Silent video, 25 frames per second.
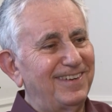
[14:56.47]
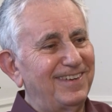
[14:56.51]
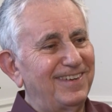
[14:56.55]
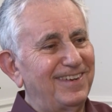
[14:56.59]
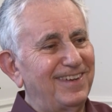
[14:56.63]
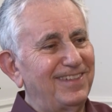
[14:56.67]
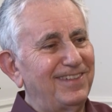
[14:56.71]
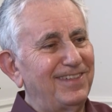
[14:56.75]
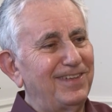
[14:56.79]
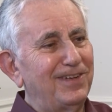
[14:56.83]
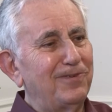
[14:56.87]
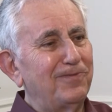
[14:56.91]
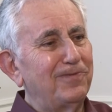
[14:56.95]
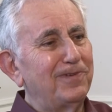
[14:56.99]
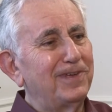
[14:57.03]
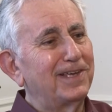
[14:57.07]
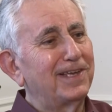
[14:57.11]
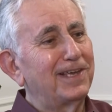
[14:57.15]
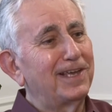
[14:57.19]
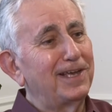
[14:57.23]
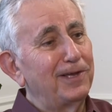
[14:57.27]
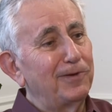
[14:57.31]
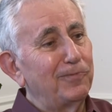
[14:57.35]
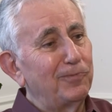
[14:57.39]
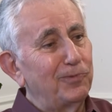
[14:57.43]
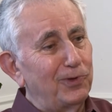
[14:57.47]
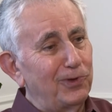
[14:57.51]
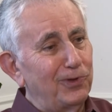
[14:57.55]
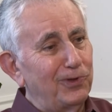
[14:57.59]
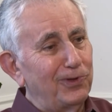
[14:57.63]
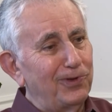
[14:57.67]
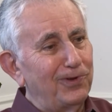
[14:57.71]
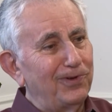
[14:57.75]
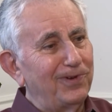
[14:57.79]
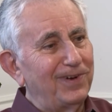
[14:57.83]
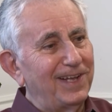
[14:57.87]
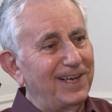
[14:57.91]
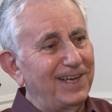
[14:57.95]
until we came to
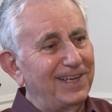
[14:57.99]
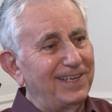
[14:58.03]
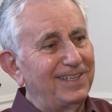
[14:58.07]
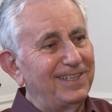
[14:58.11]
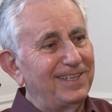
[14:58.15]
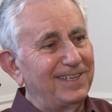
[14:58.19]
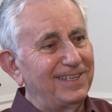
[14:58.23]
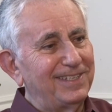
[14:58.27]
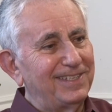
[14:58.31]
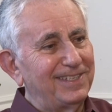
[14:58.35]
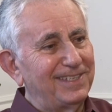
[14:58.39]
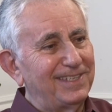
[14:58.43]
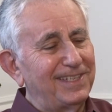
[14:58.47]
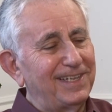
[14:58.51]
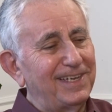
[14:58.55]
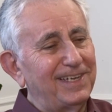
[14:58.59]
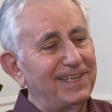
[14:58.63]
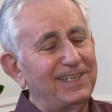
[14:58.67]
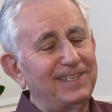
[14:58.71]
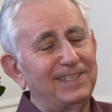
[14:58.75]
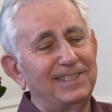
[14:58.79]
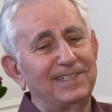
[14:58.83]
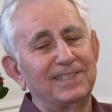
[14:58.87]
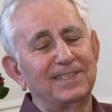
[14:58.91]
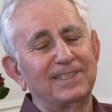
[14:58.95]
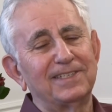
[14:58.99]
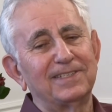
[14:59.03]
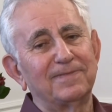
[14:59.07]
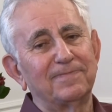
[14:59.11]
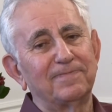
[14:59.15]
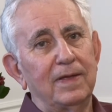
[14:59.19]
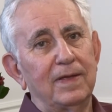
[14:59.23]
the United States.